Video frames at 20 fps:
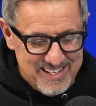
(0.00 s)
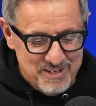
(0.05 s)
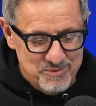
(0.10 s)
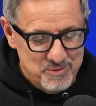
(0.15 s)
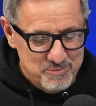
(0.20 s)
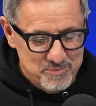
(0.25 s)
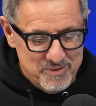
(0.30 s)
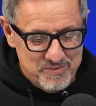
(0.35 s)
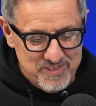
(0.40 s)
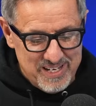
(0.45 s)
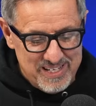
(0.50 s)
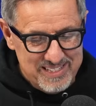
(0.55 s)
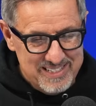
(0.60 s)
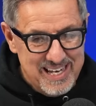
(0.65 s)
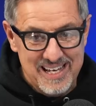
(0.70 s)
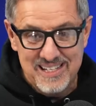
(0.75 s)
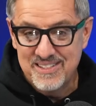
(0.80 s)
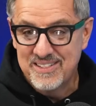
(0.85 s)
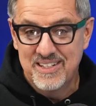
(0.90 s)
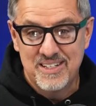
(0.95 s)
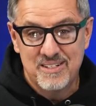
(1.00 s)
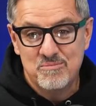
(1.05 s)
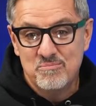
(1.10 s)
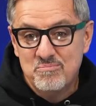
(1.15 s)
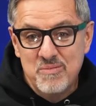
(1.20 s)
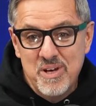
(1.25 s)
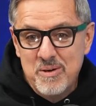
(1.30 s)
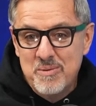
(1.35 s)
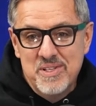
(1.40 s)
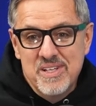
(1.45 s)
it would be fantastic. And
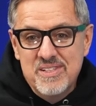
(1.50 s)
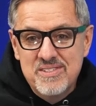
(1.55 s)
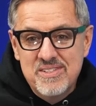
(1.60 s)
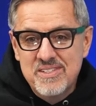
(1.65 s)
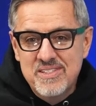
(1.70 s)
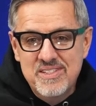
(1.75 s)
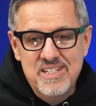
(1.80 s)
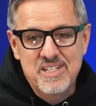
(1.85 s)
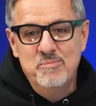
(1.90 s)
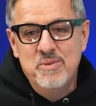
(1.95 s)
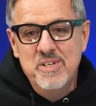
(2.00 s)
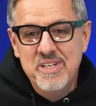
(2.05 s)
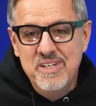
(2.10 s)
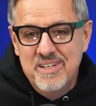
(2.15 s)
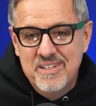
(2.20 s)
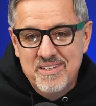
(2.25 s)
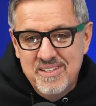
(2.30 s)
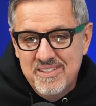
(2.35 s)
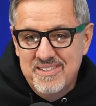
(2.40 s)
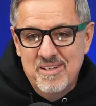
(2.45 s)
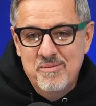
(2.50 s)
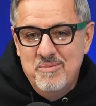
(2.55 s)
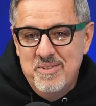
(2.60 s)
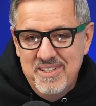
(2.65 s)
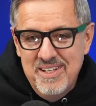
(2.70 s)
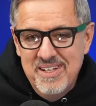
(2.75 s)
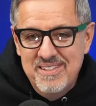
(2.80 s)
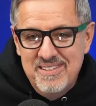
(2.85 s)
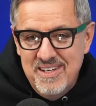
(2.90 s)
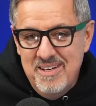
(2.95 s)
maybe that's a sneak peek into something
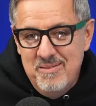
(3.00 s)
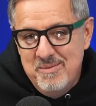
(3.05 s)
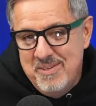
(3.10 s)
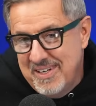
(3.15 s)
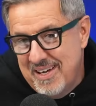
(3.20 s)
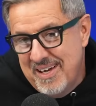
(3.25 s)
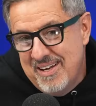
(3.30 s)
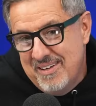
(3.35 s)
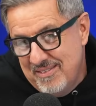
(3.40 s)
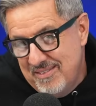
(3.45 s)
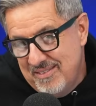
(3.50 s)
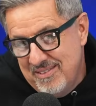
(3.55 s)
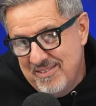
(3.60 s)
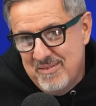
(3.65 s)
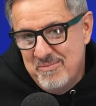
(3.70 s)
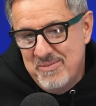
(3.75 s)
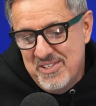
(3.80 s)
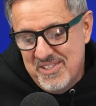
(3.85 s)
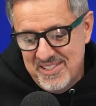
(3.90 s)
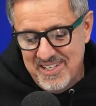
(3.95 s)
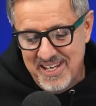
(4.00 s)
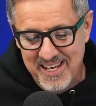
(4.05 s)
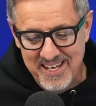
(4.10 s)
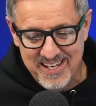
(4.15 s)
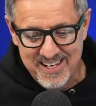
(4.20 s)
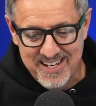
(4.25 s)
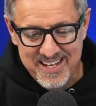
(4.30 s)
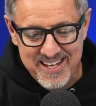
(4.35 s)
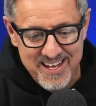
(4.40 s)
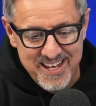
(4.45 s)
that's coming. I don't know. I'm just
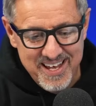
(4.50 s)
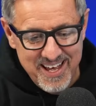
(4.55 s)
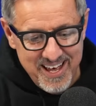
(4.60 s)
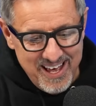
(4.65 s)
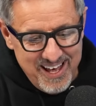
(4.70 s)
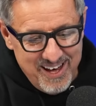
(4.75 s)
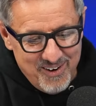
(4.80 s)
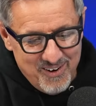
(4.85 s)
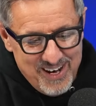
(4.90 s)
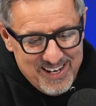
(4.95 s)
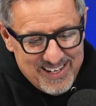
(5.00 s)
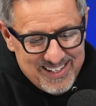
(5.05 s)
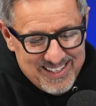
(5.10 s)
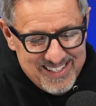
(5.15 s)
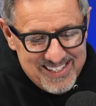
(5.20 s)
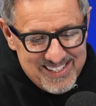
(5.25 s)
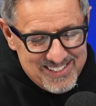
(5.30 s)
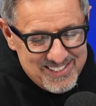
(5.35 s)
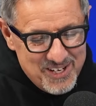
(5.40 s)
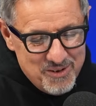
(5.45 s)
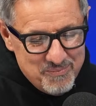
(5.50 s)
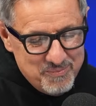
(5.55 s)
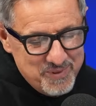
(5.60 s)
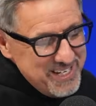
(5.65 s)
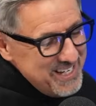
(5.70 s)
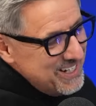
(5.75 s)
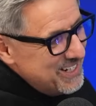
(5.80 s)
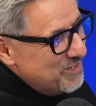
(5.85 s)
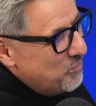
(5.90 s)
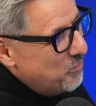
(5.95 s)
saying. All right, let's jump
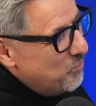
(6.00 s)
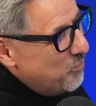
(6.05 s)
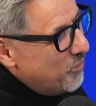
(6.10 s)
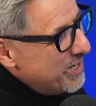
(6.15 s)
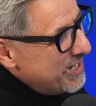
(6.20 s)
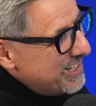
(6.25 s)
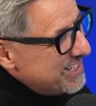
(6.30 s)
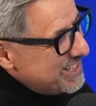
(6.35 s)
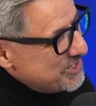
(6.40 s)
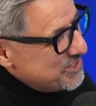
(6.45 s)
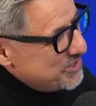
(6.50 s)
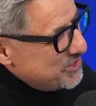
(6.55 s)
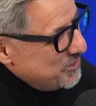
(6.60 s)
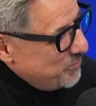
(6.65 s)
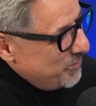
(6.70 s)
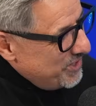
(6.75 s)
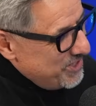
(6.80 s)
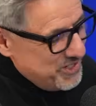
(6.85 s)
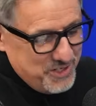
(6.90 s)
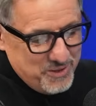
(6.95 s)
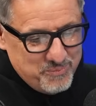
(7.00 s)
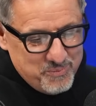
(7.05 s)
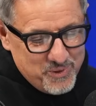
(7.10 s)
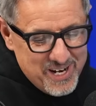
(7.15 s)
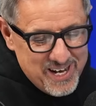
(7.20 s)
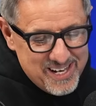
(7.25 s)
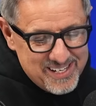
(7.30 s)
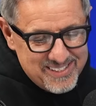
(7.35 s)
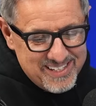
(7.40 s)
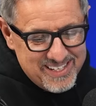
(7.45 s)
in. What are your
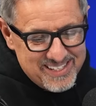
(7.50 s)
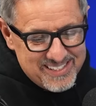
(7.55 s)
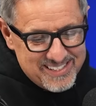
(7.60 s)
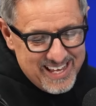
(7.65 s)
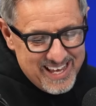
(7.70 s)
process?